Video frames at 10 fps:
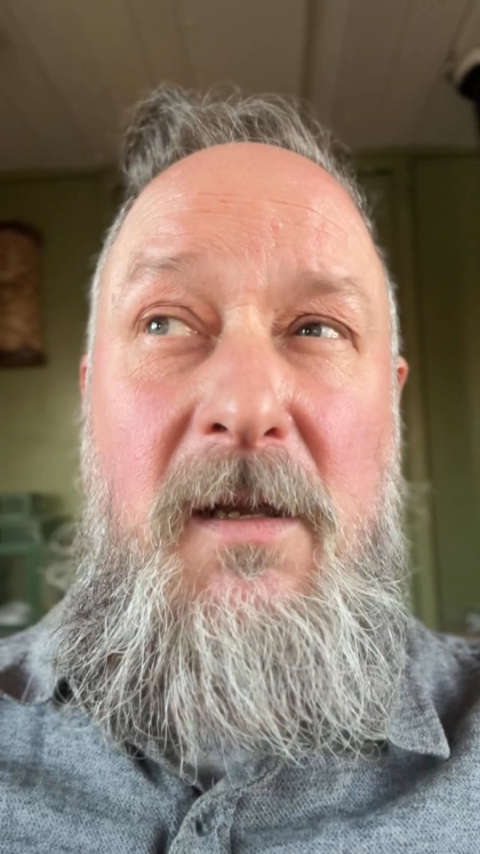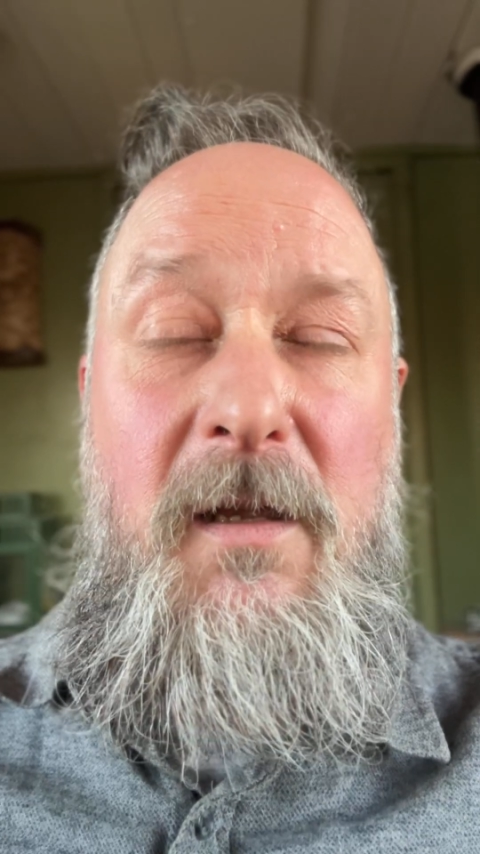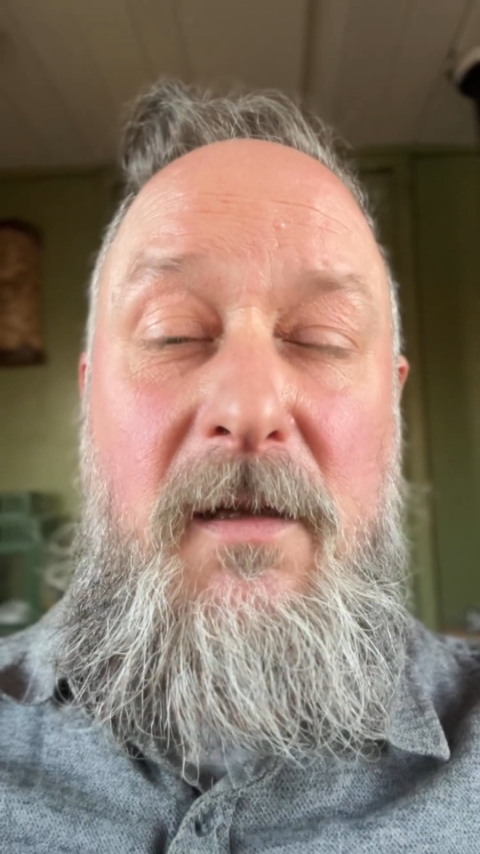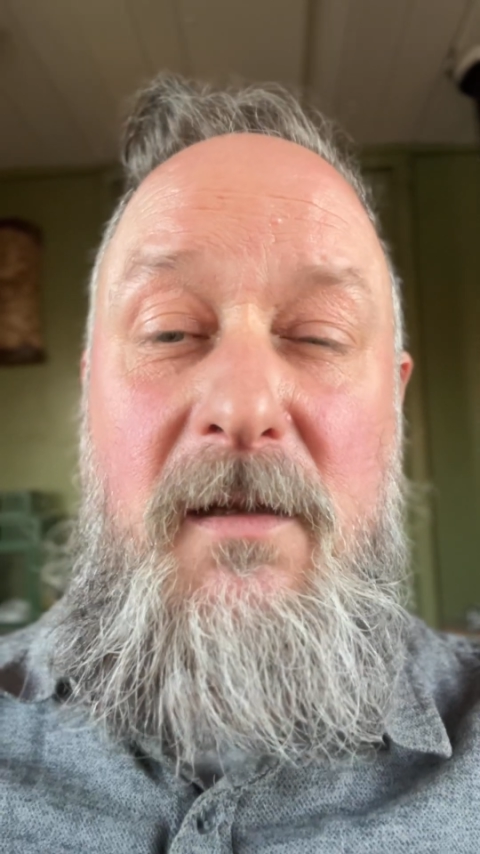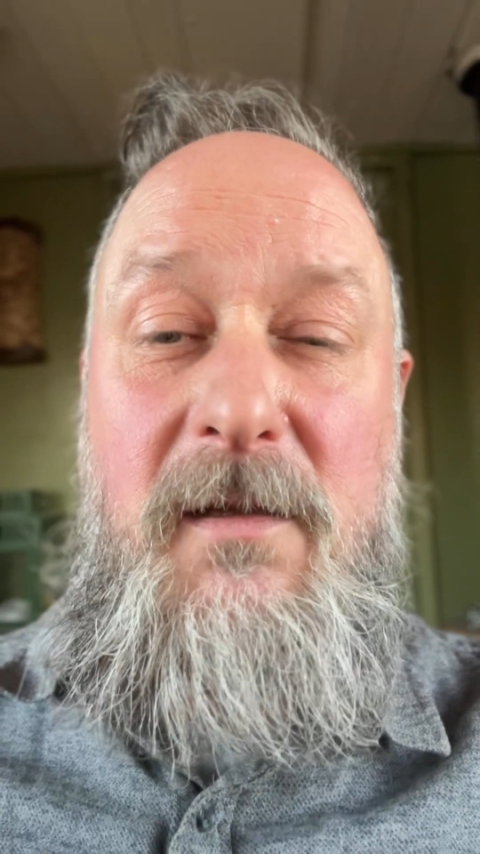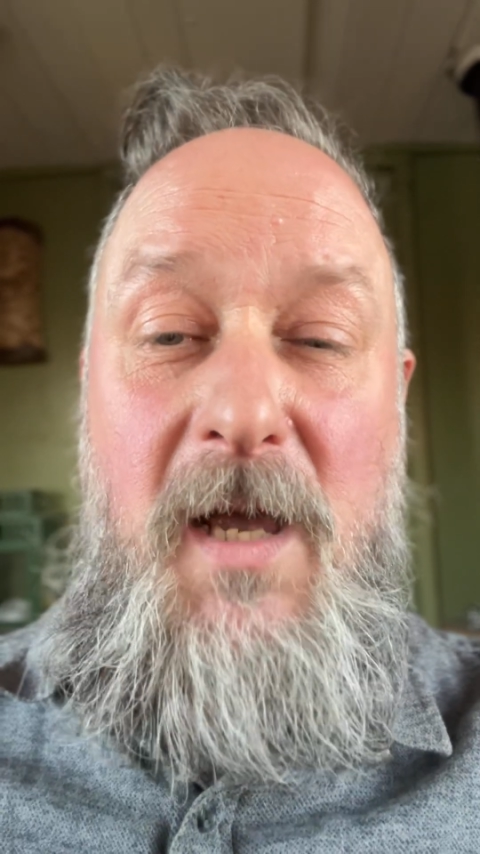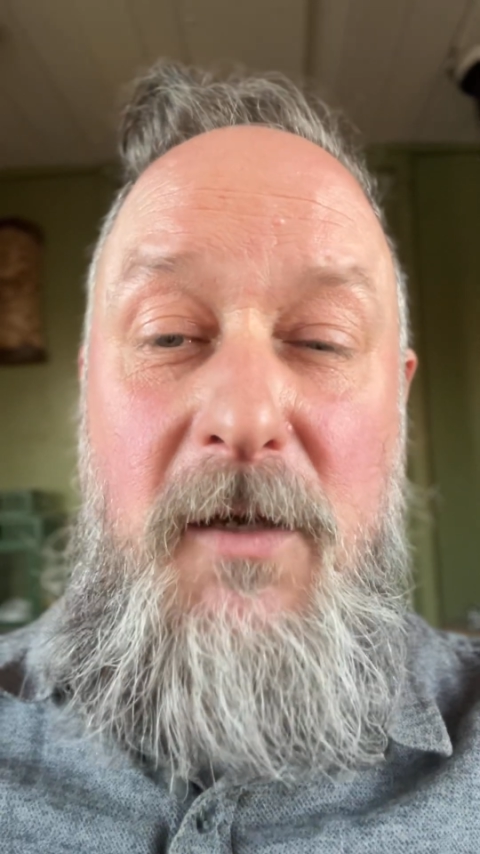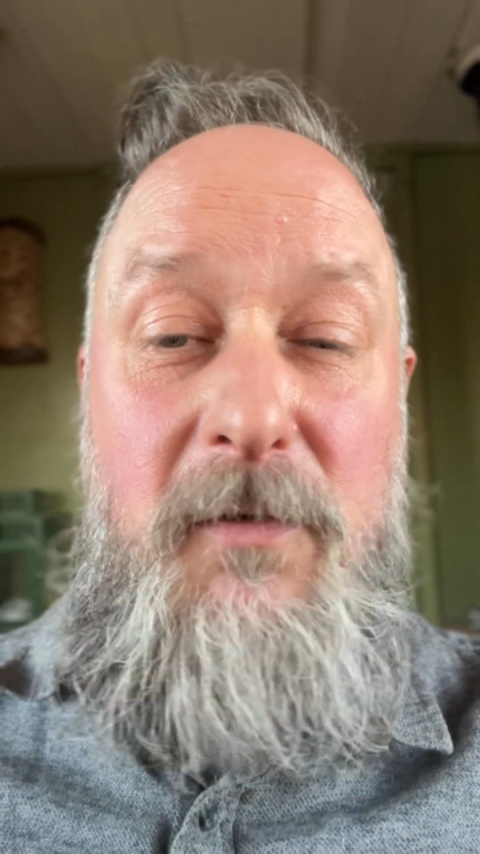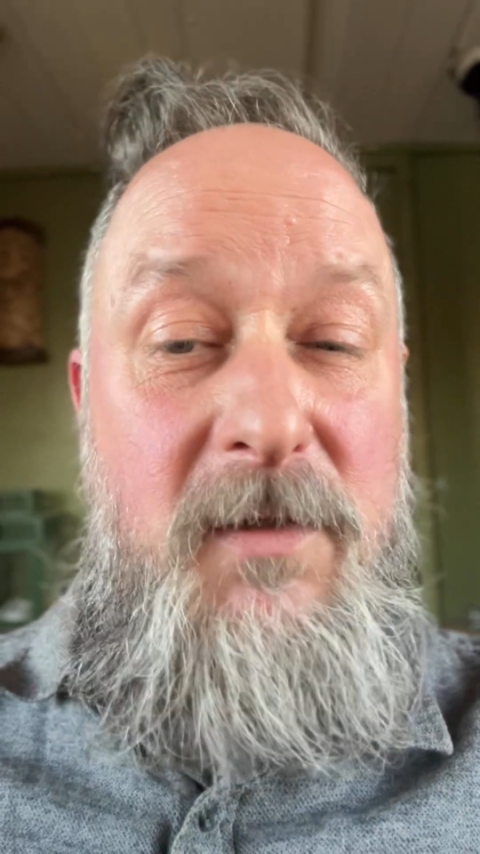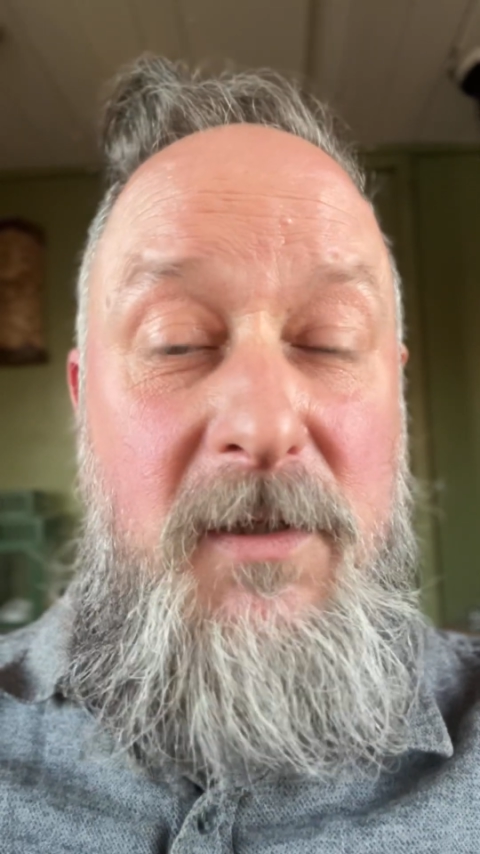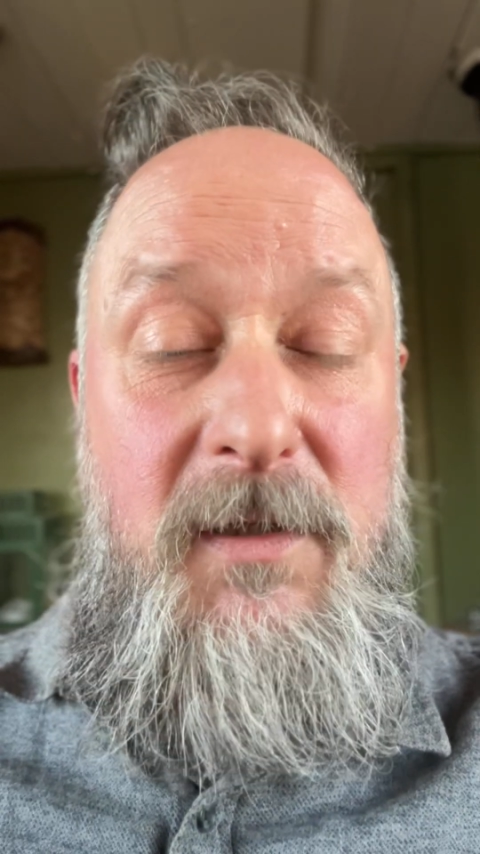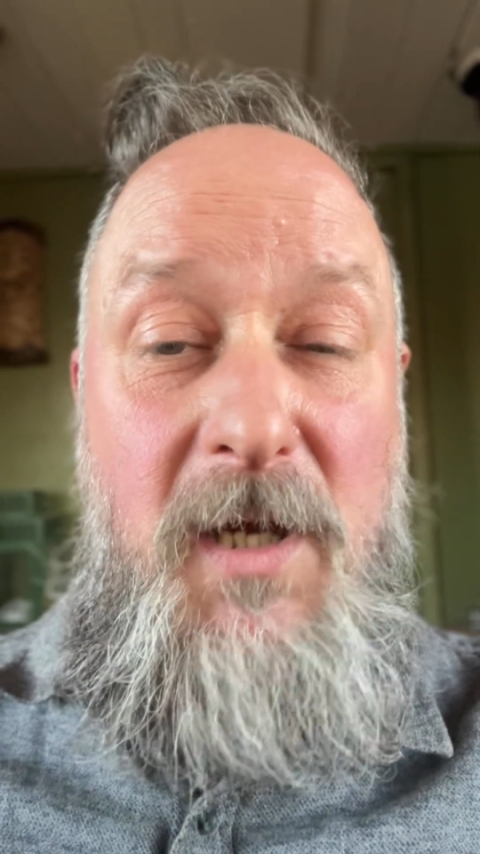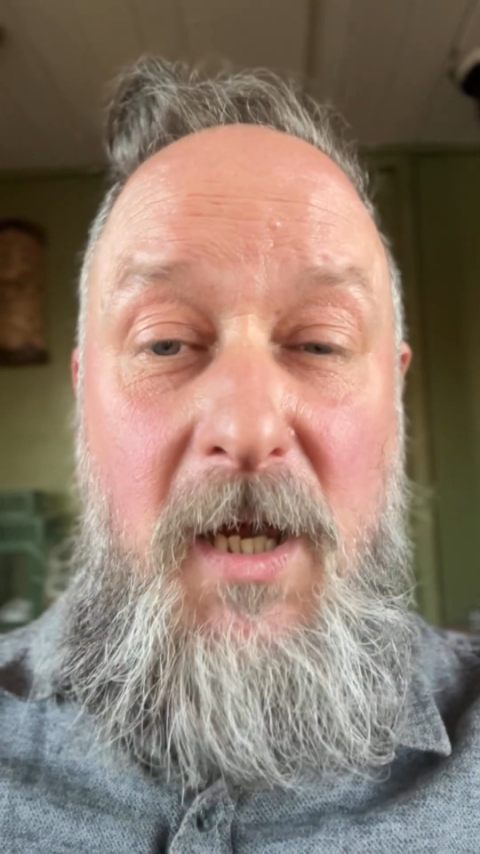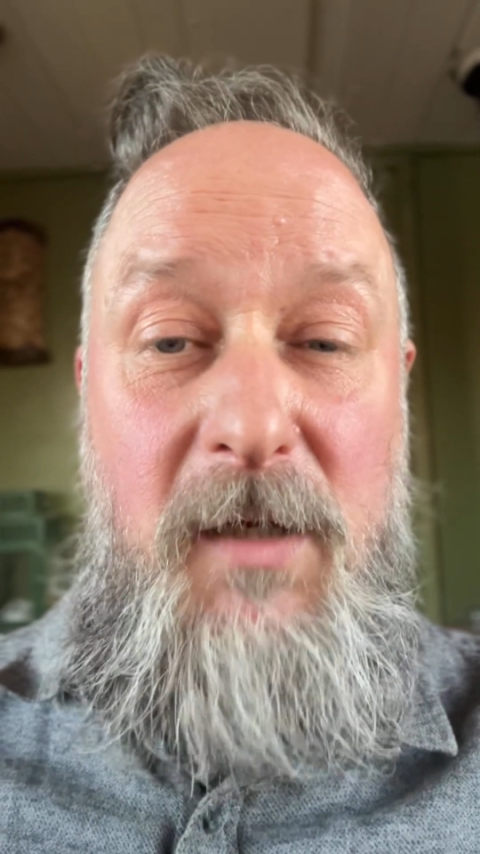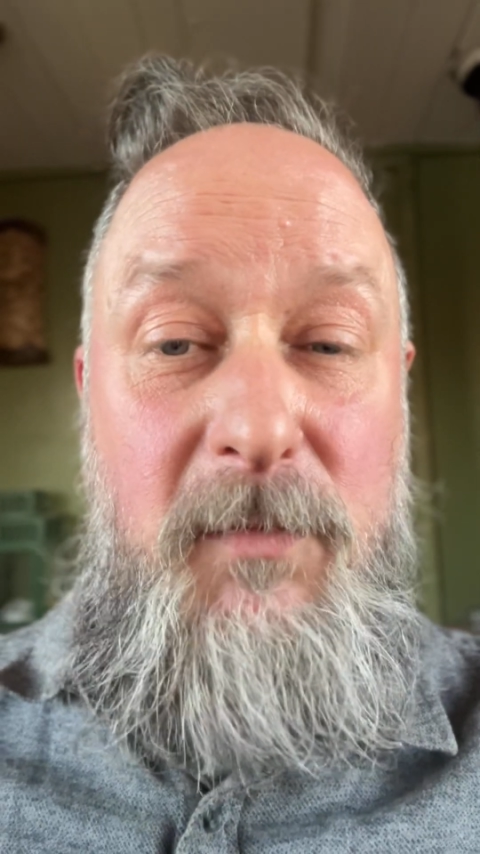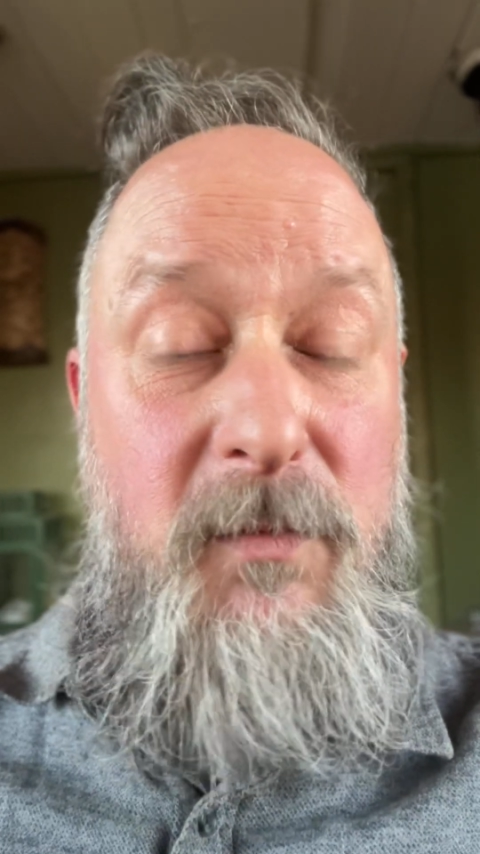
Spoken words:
1,000 times